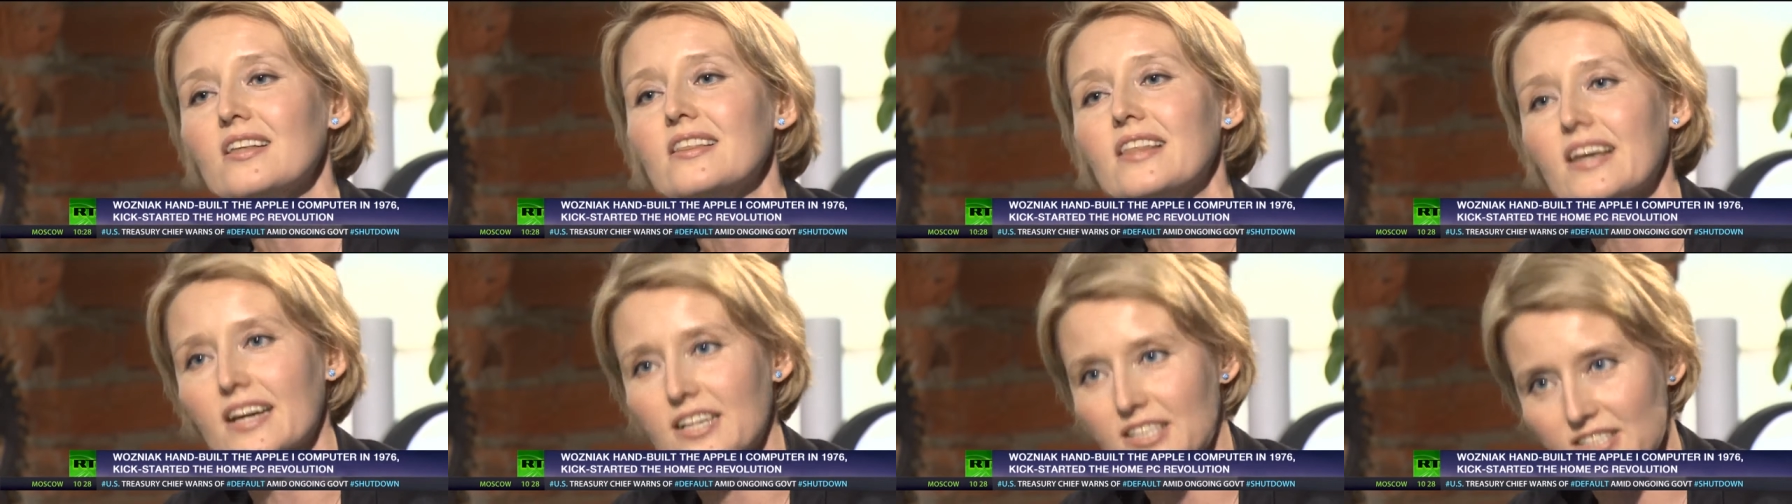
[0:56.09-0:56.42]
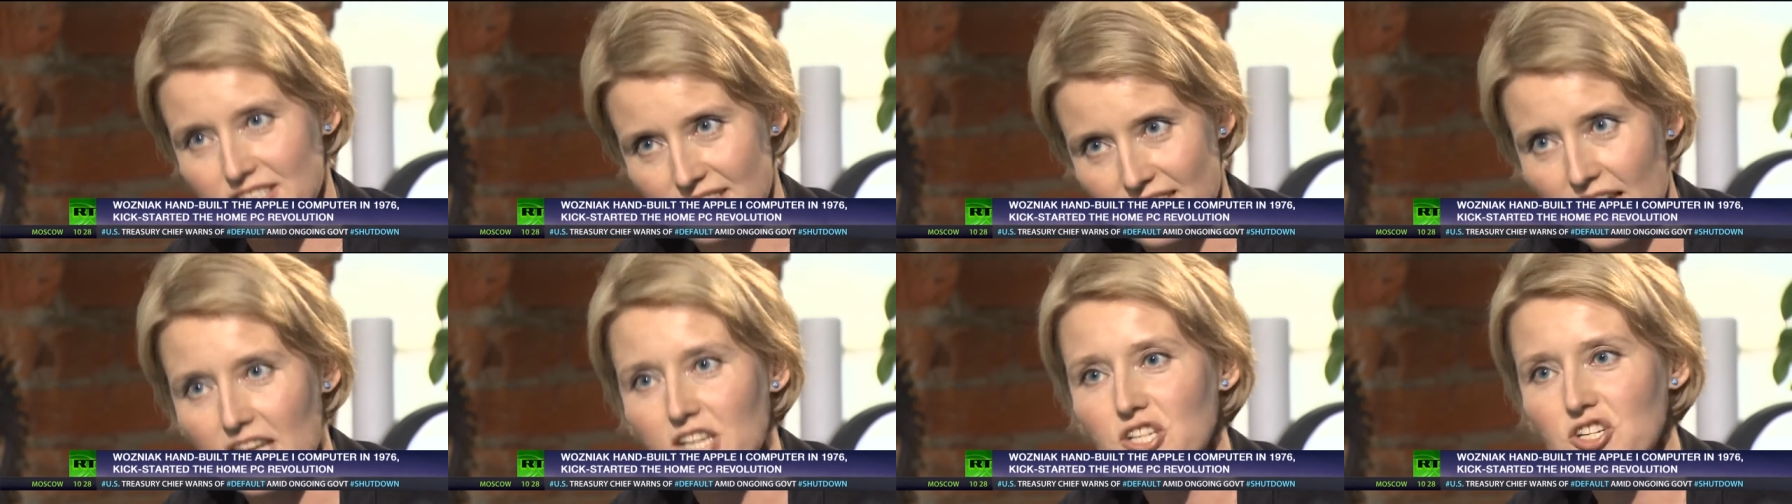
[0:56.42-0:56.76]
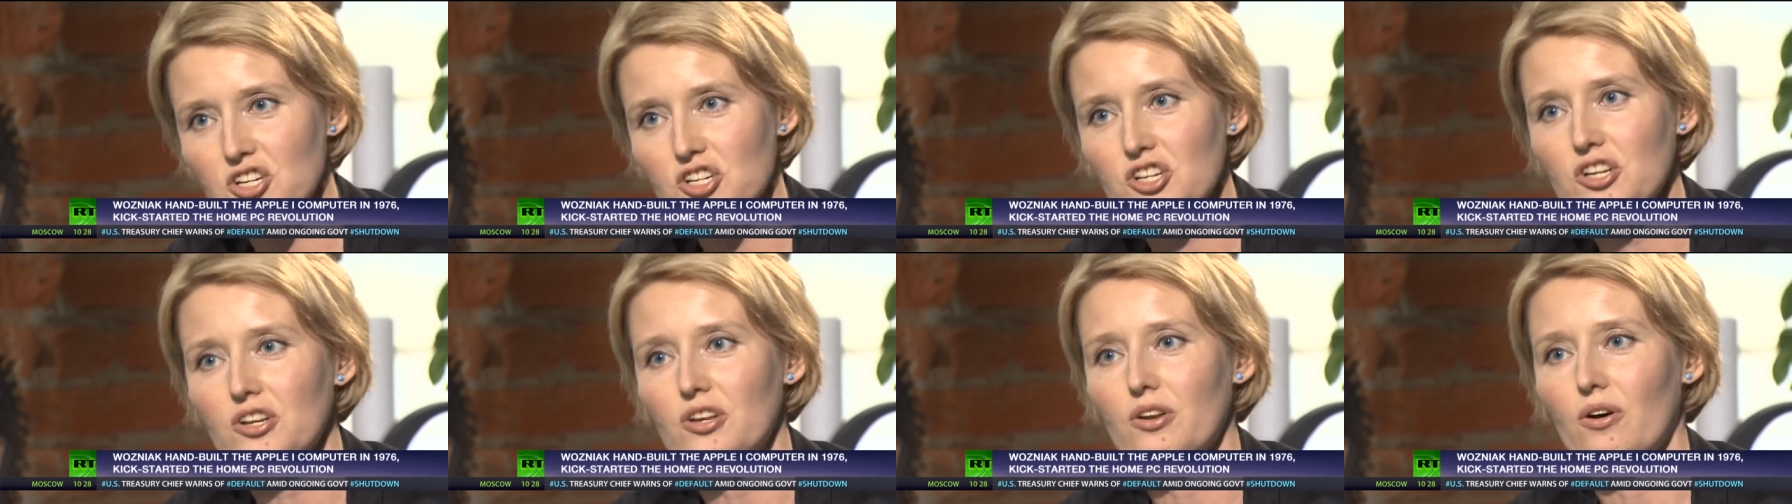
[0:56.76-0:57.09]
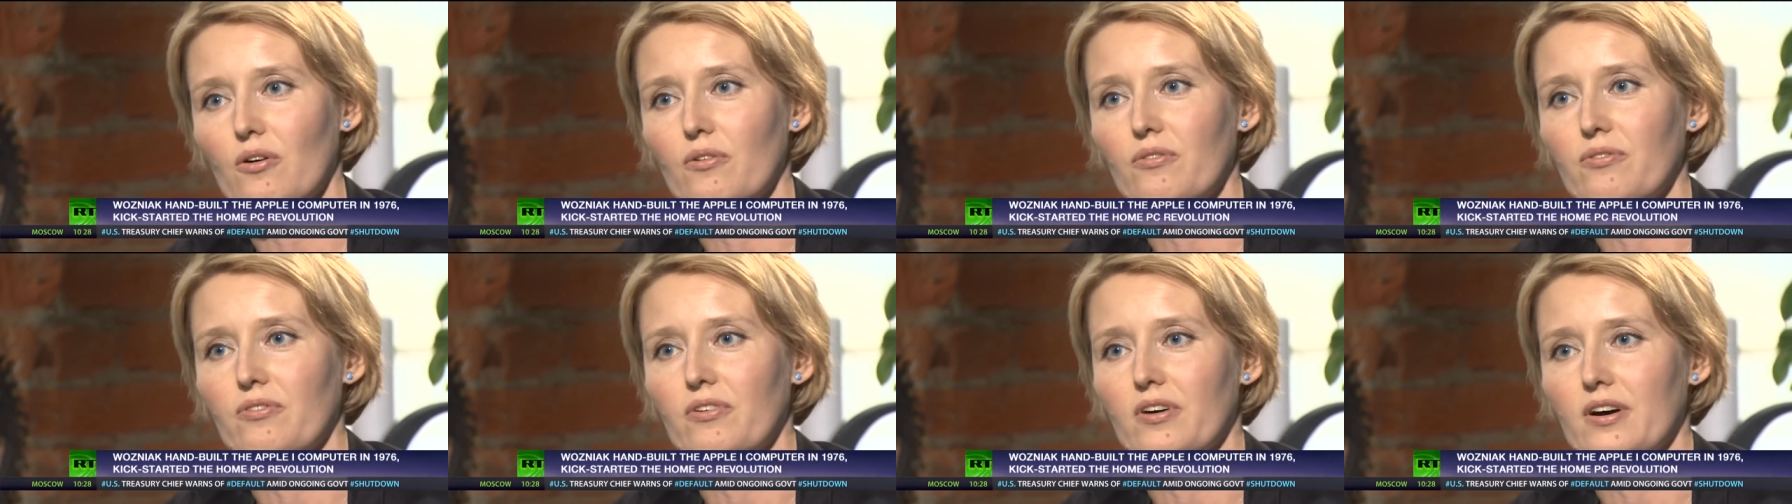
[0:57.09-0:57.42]
the extension
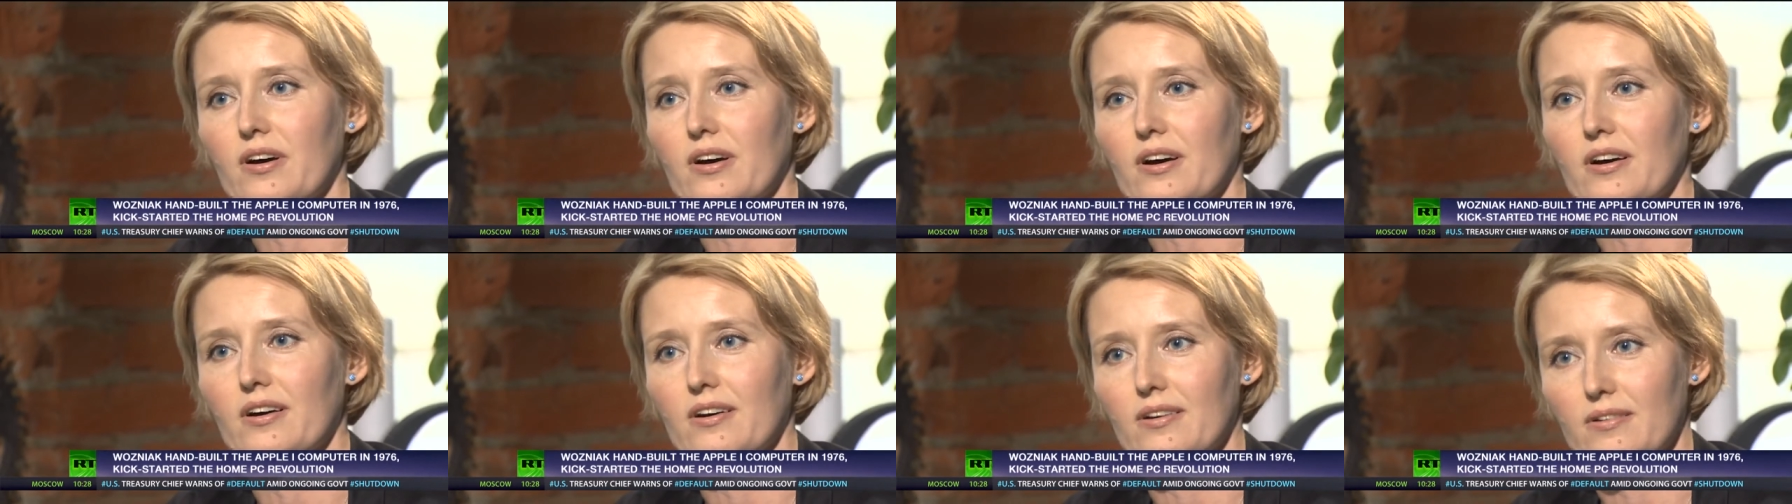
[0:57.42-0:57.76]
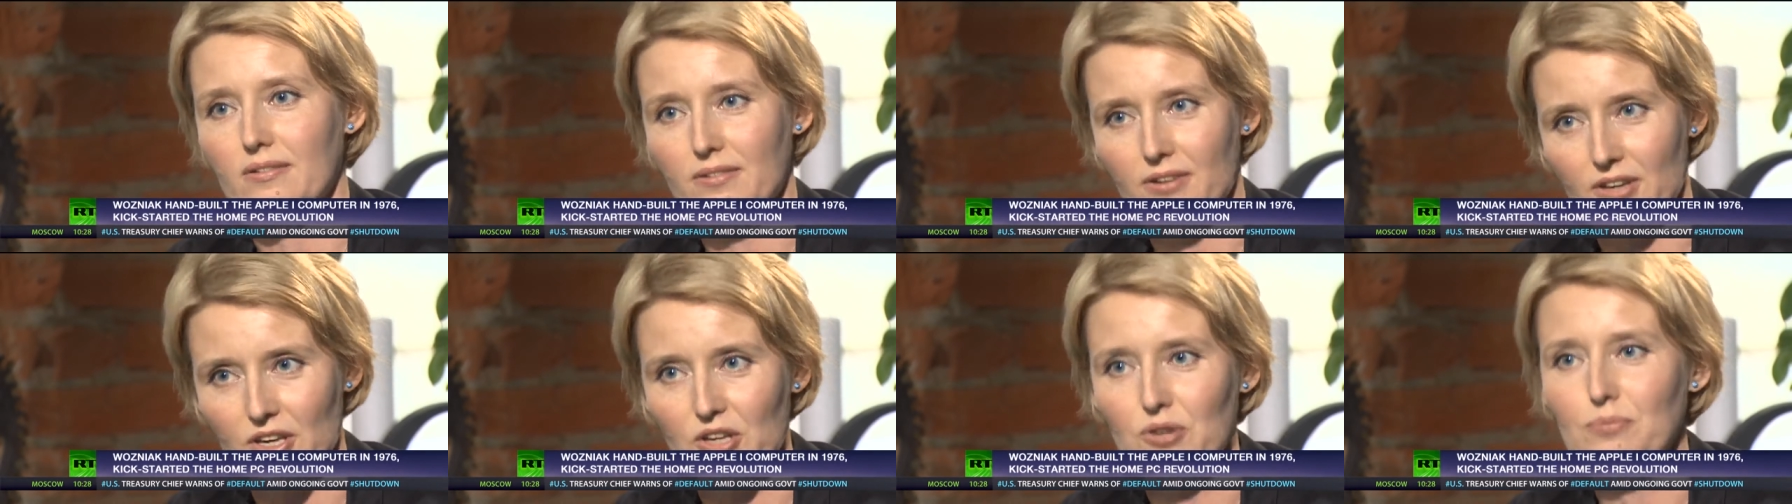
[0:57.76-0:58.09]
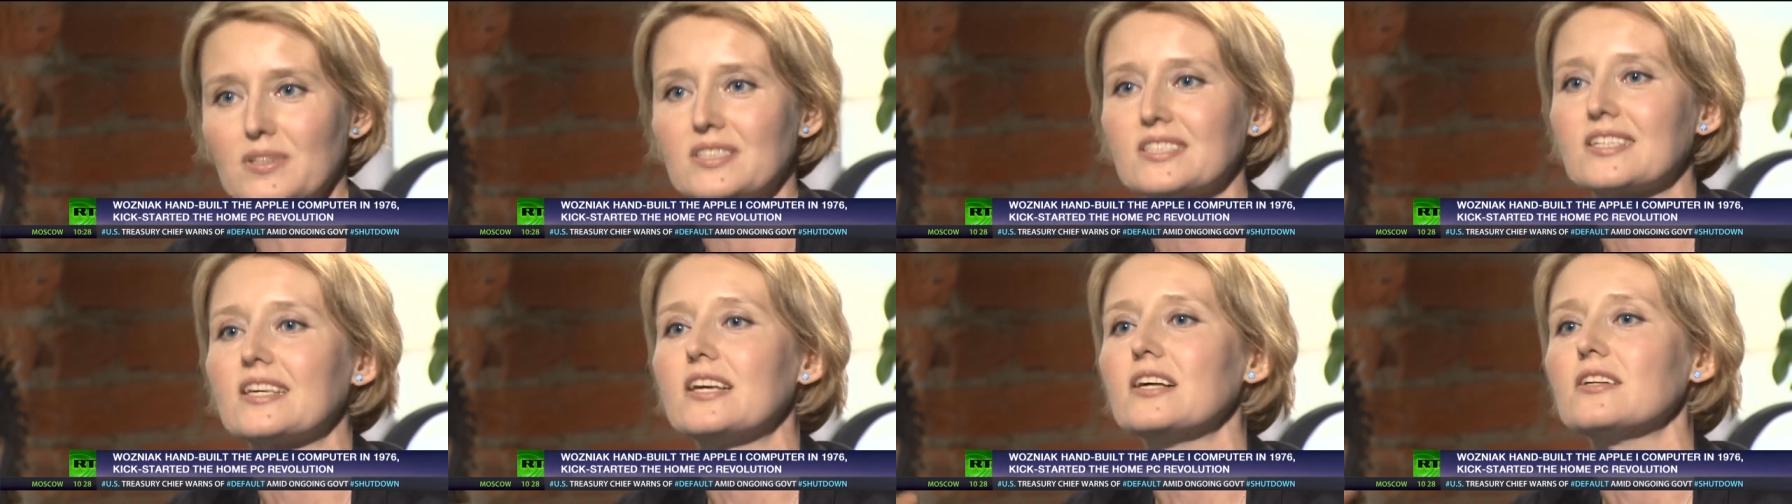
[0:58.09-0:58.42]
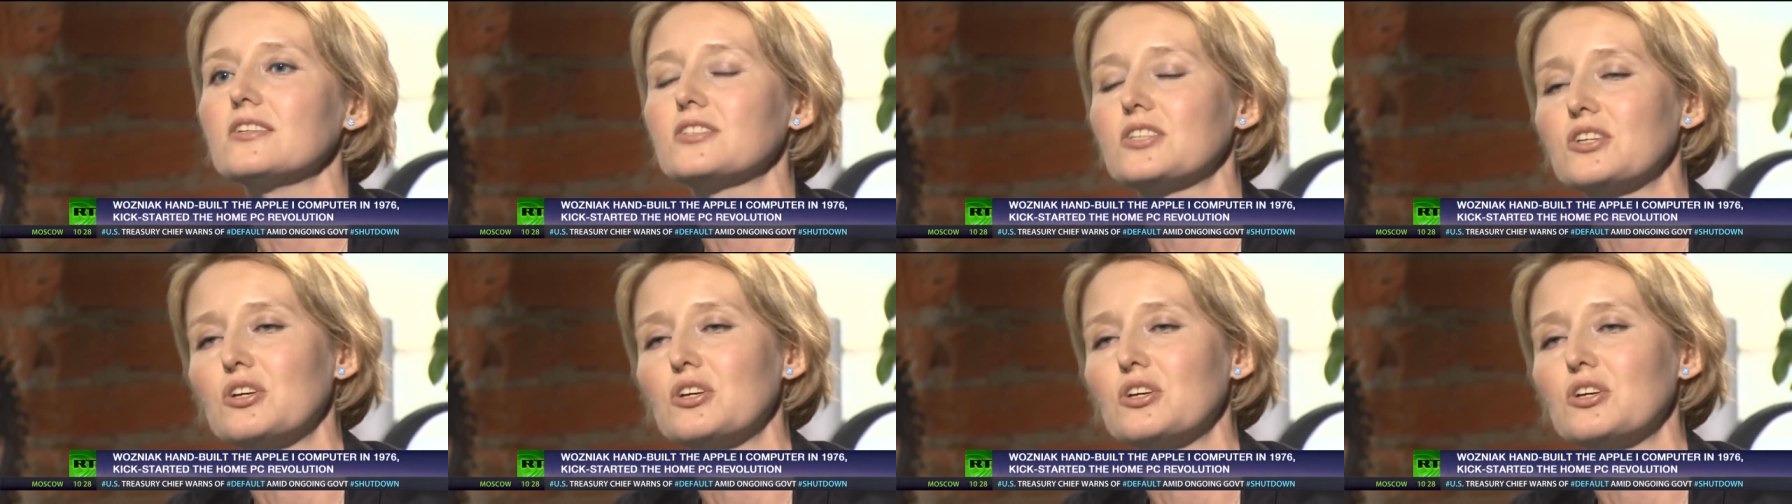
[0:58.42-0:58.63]
of human skills,